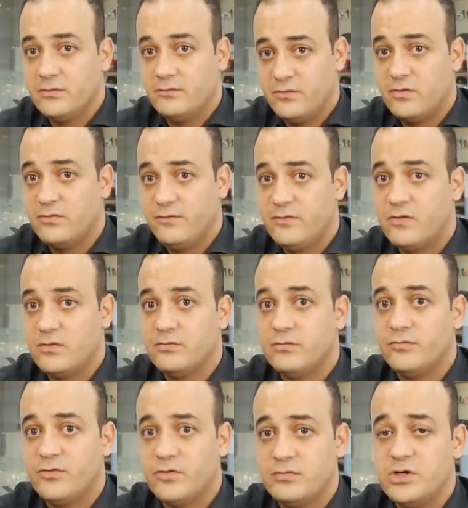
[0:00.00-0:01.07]
from, from,
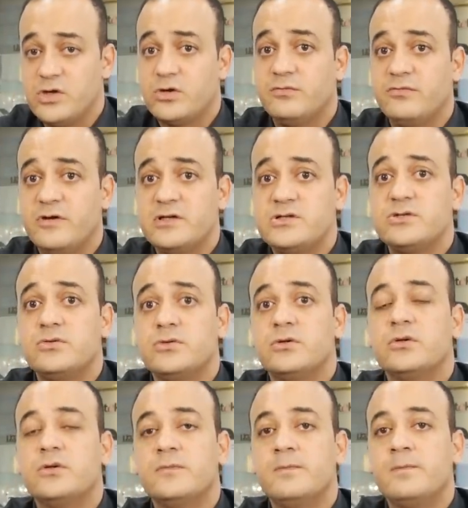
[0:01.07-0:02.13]
from Europe very soon.
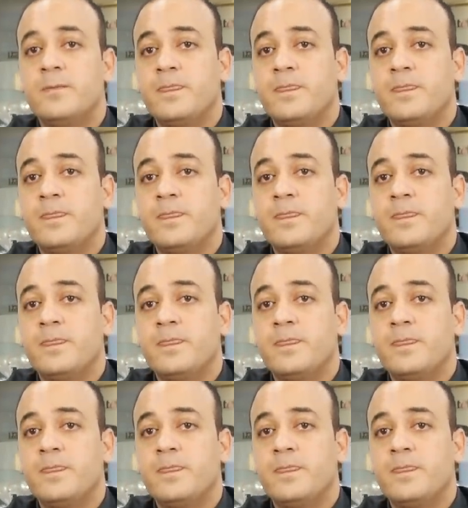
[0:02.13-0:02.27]
So